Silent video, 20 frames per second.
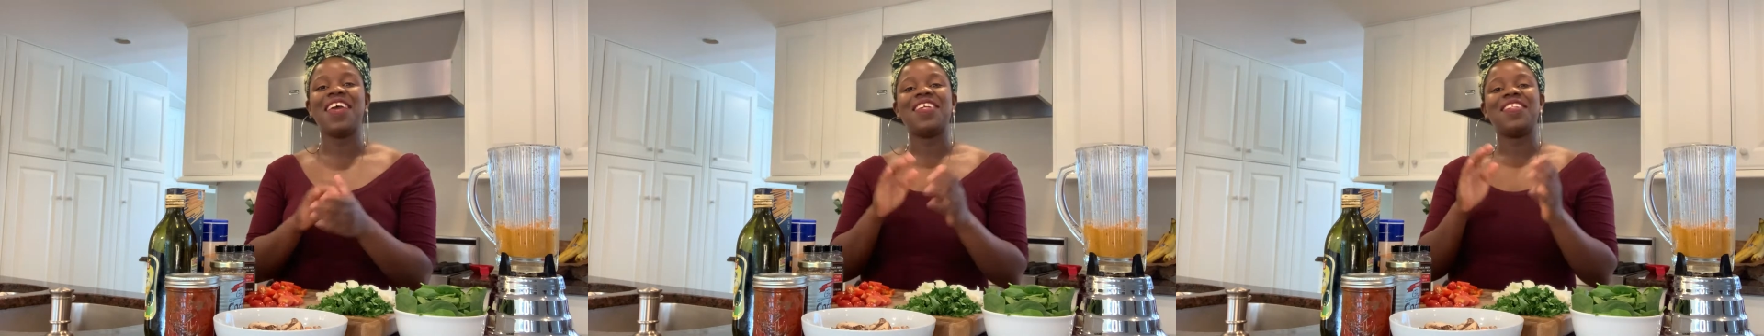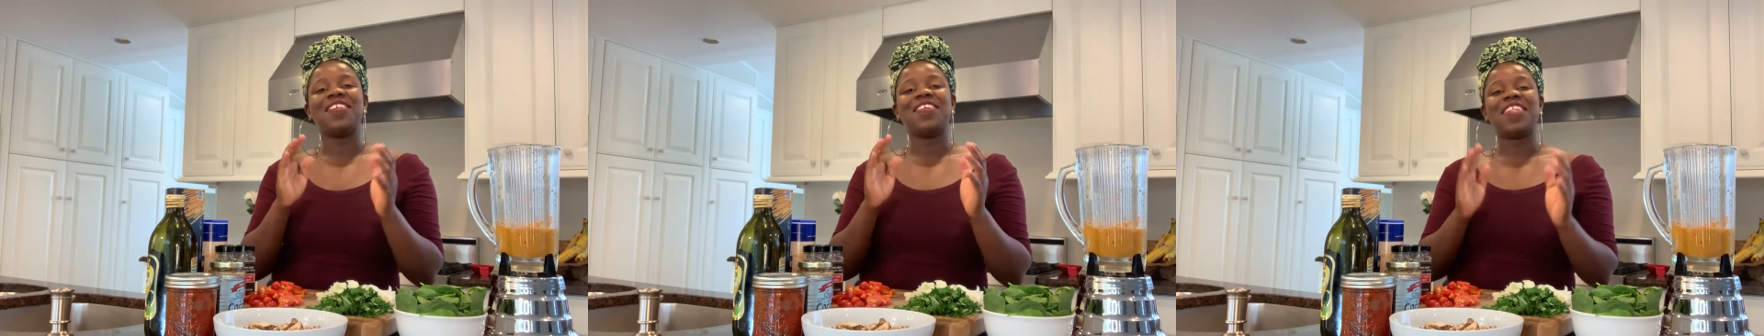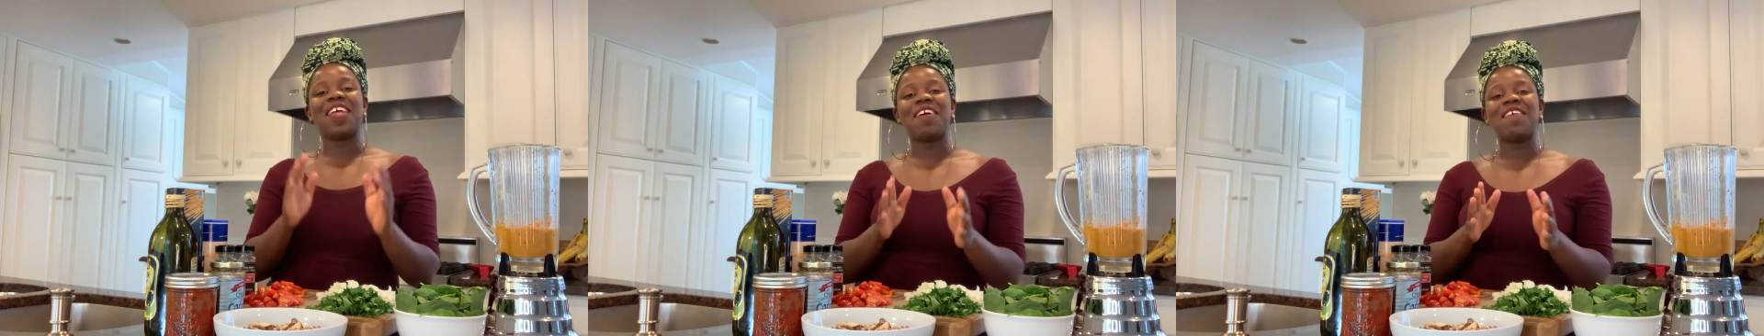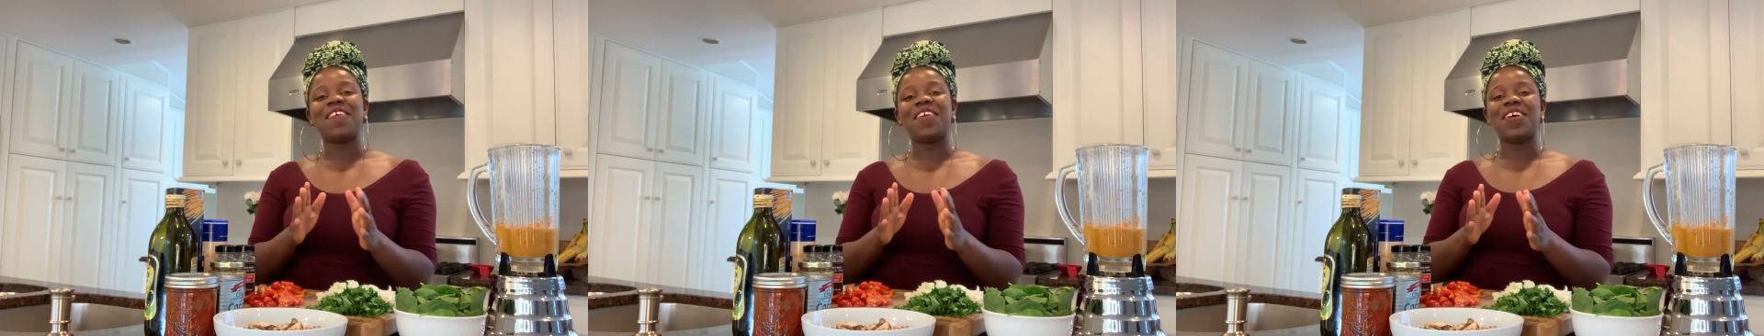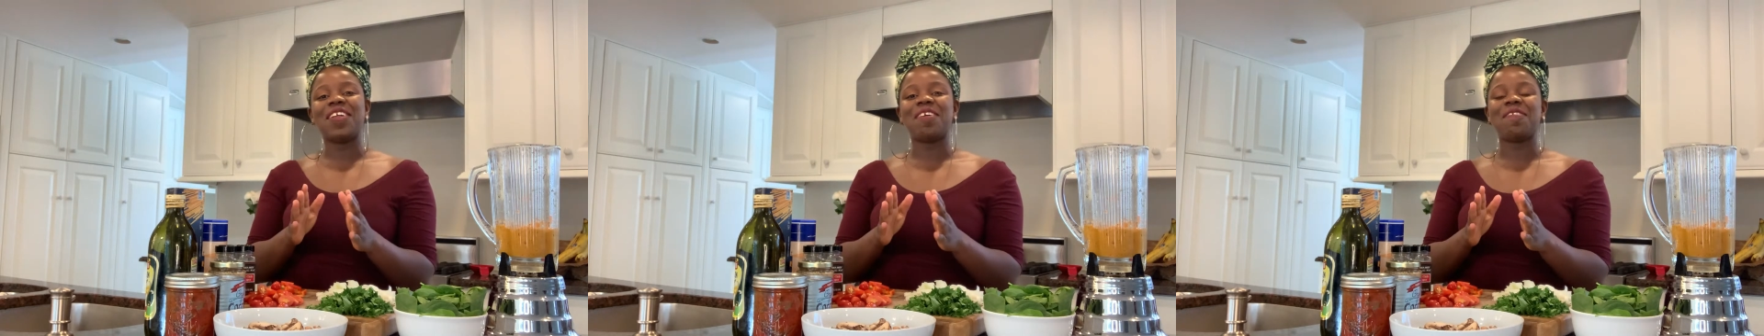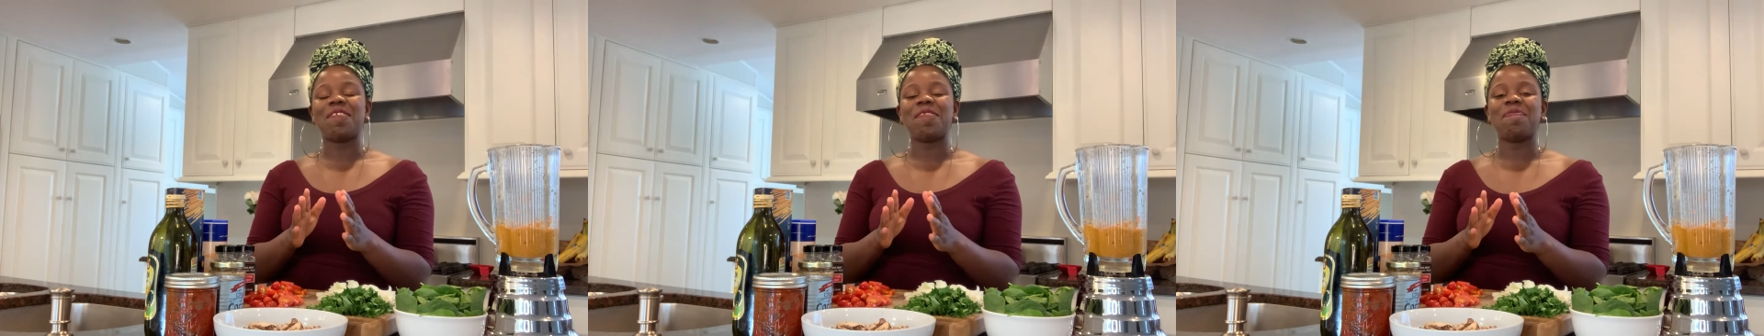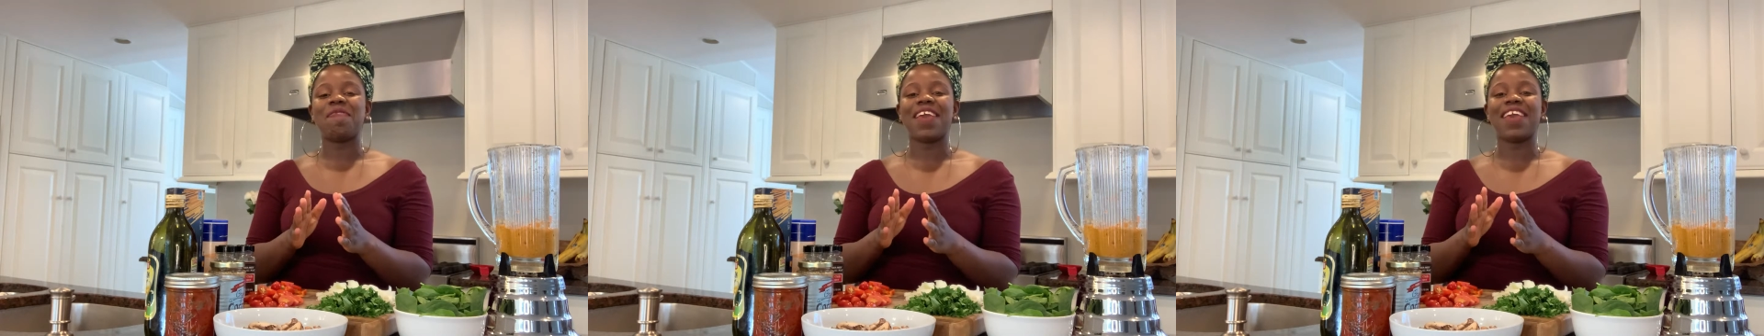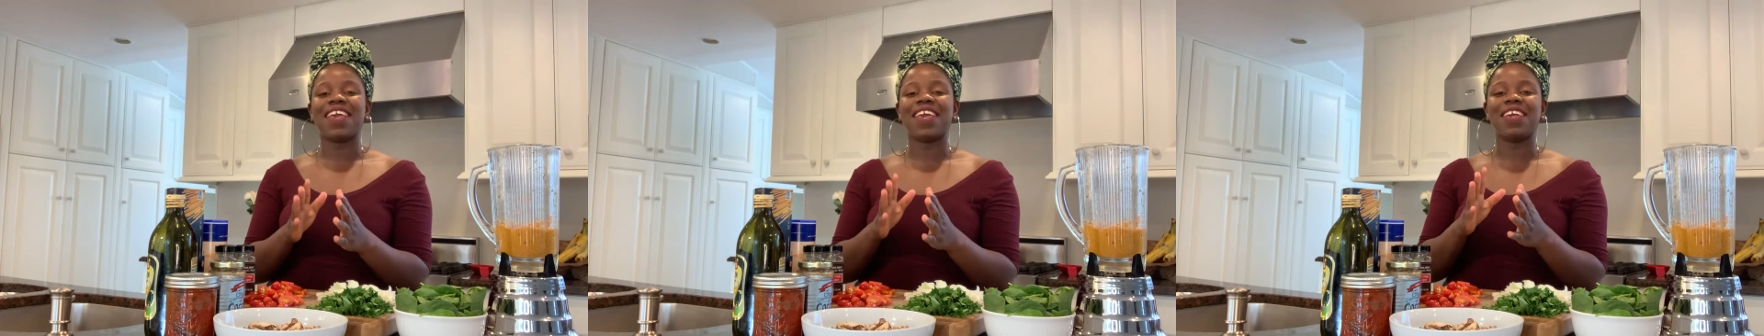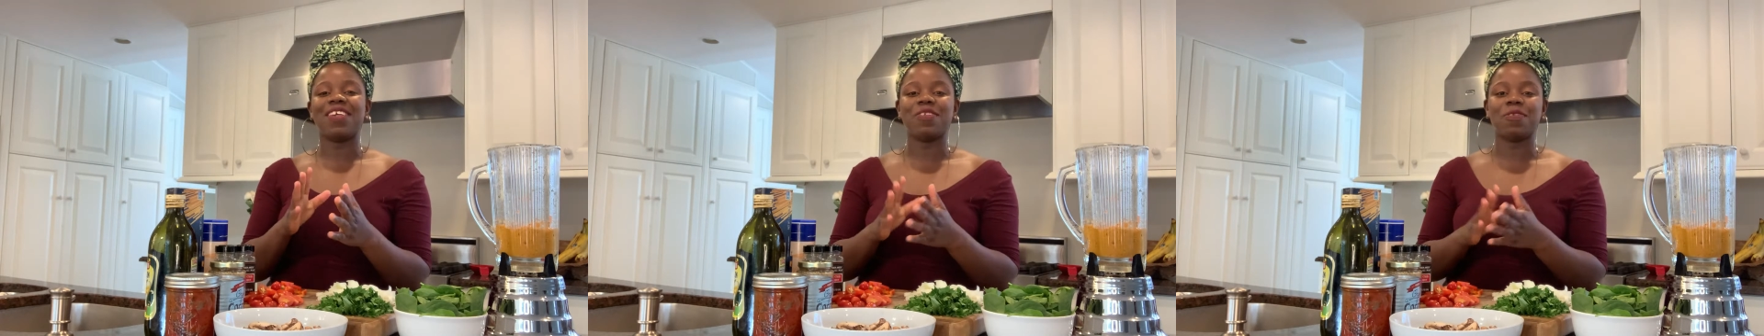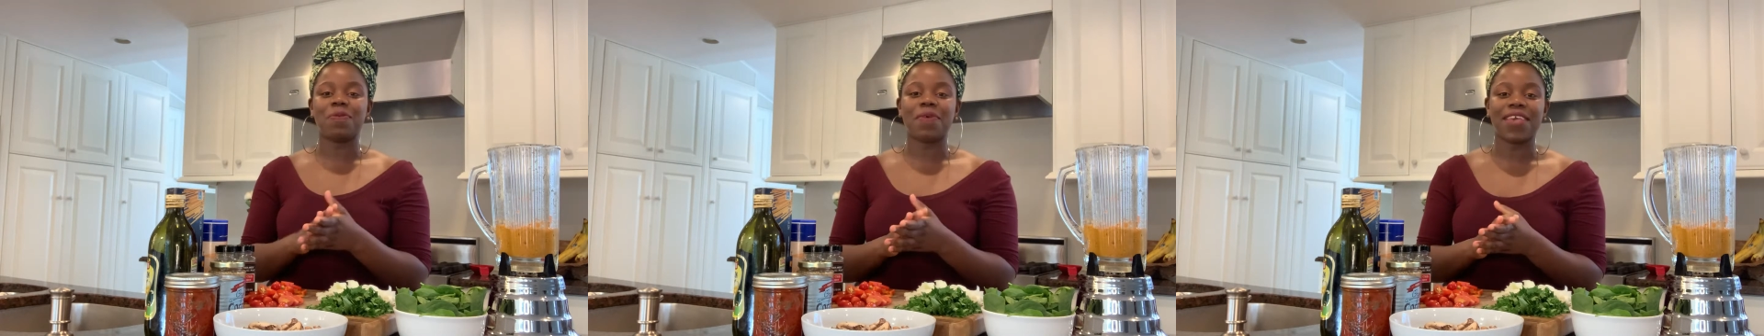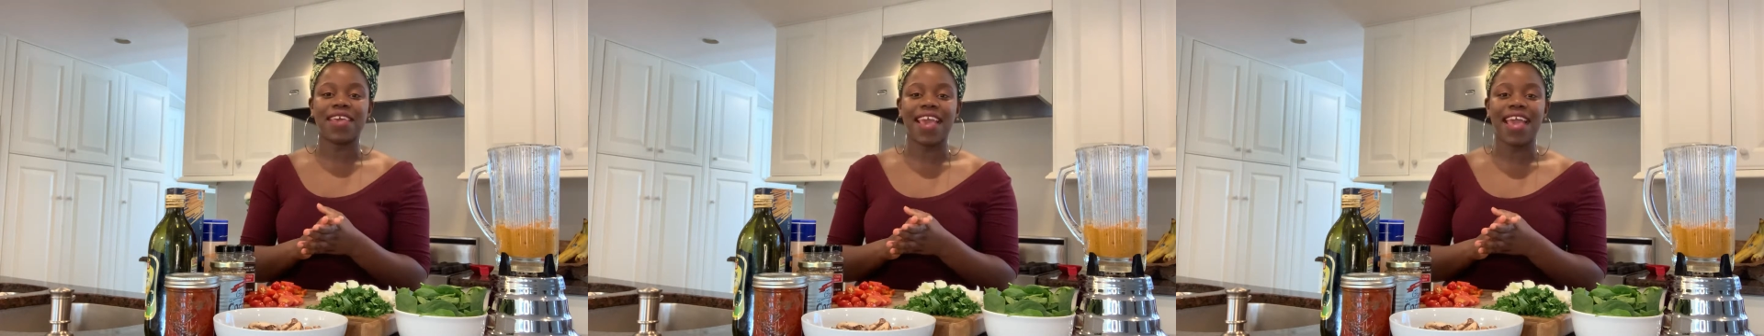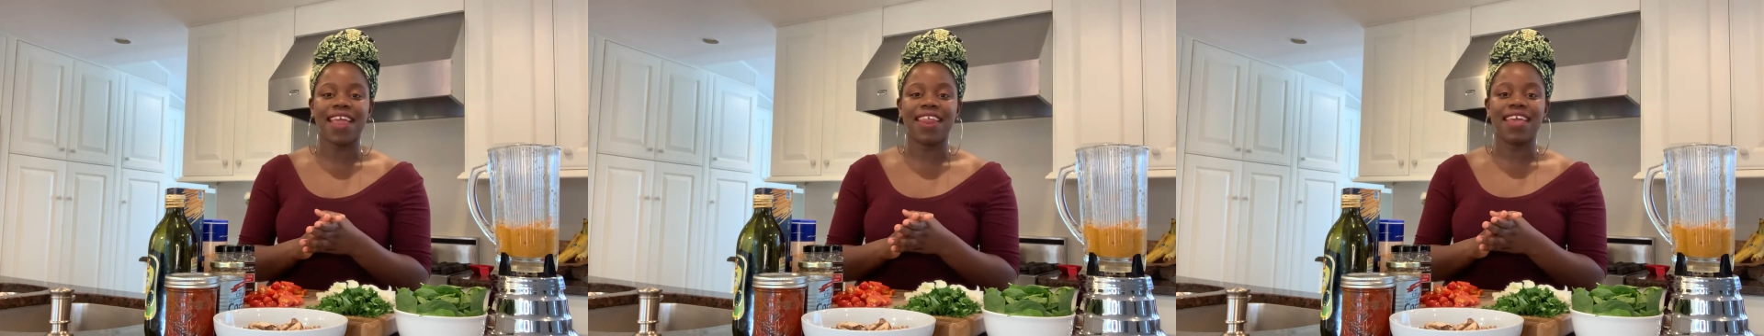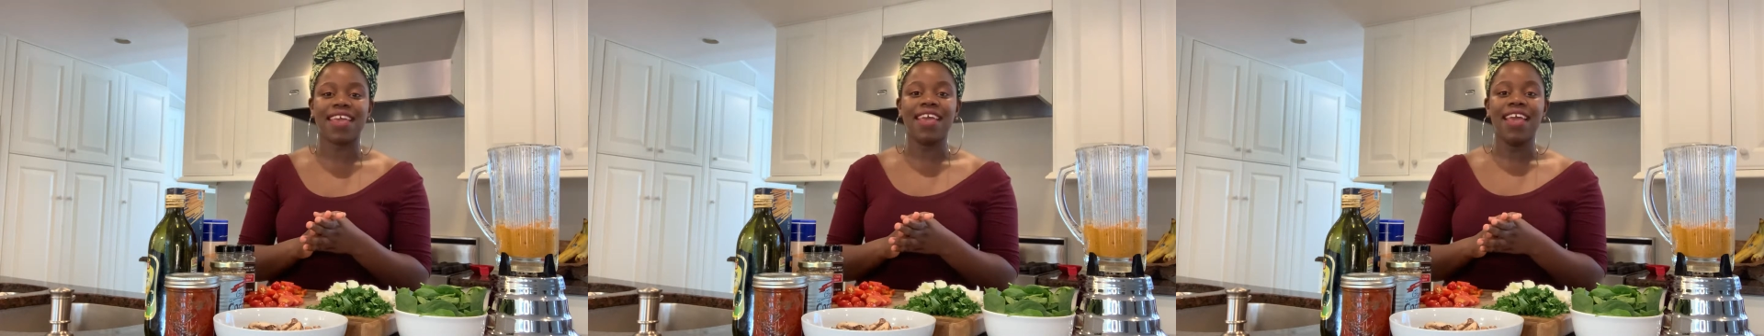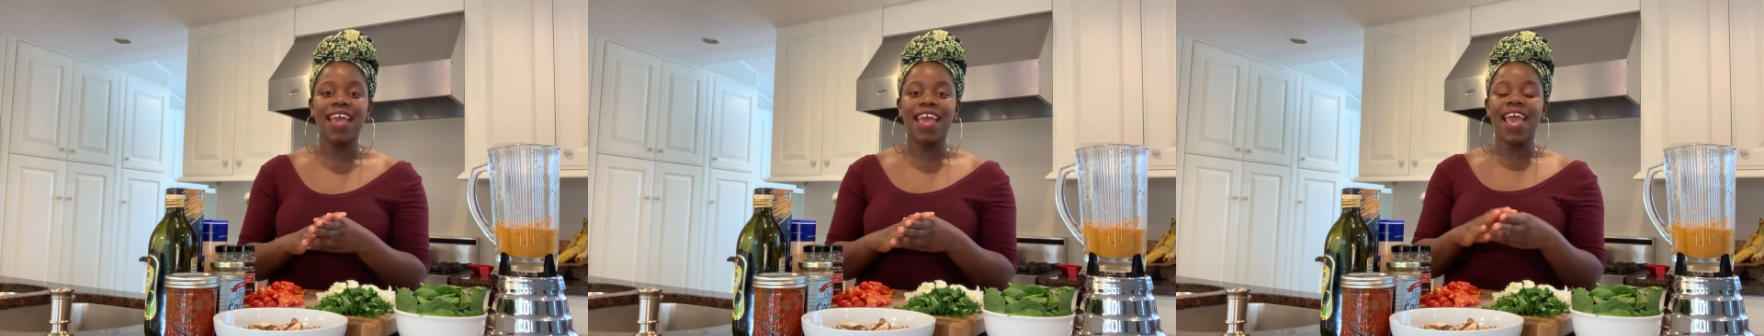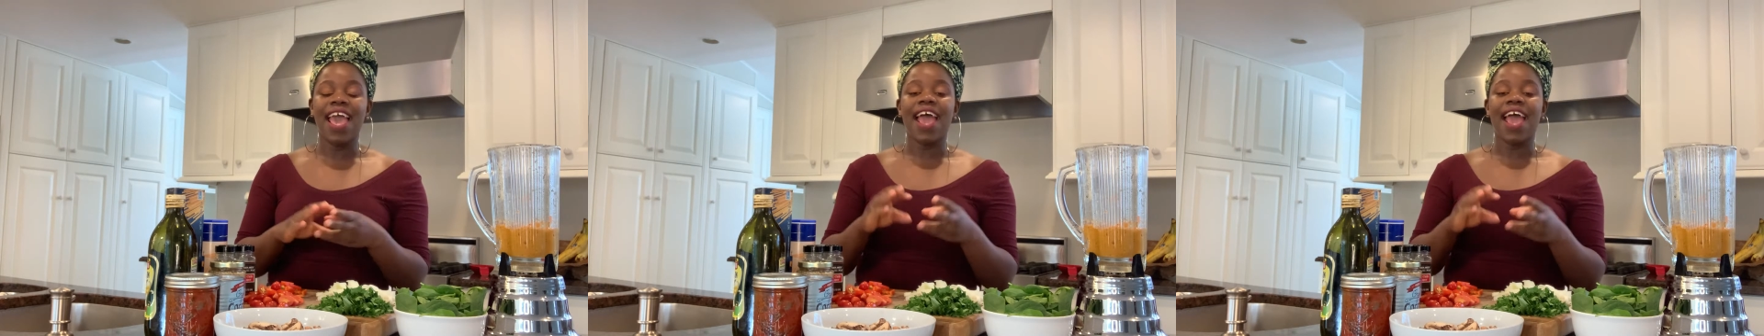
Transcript: Today we're gonna be making spaghetti,